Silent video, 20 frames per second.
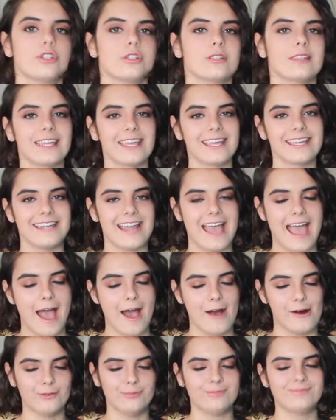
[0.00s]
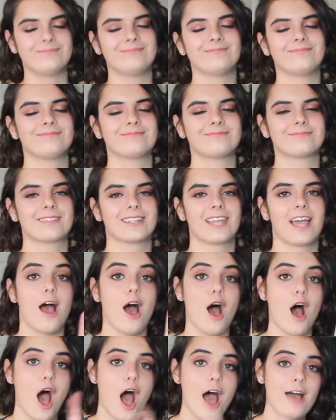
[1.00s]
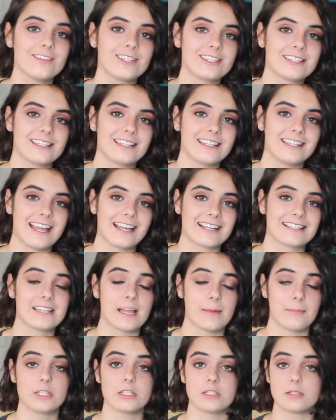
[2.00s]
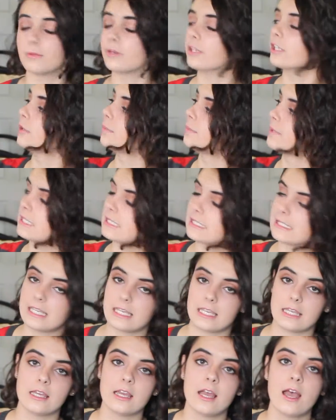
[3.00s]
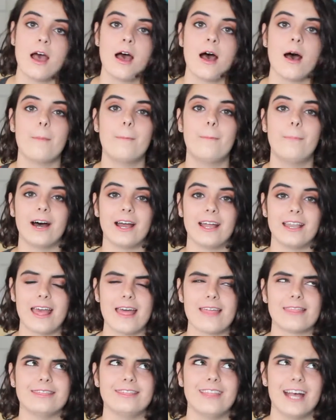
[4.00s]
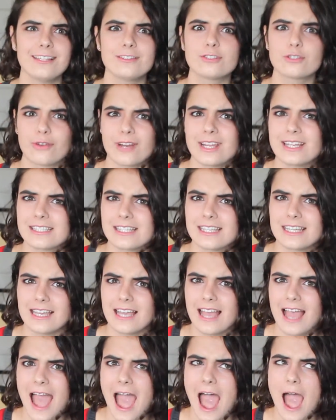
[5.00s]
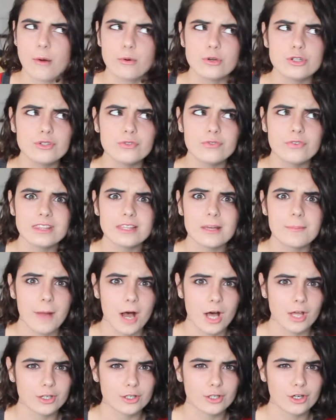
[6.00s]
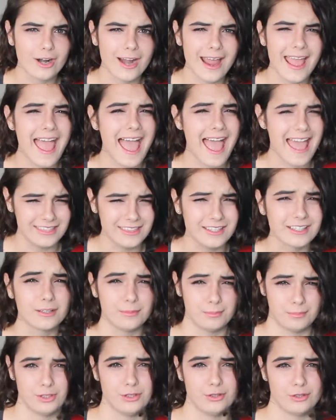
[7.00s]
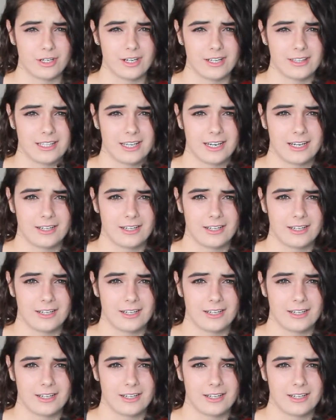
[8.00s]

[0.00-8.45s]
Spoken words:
thinking now. Obviously the next step is to bring your PC, but that's crazy. How would you fit the monitor and the computer in there?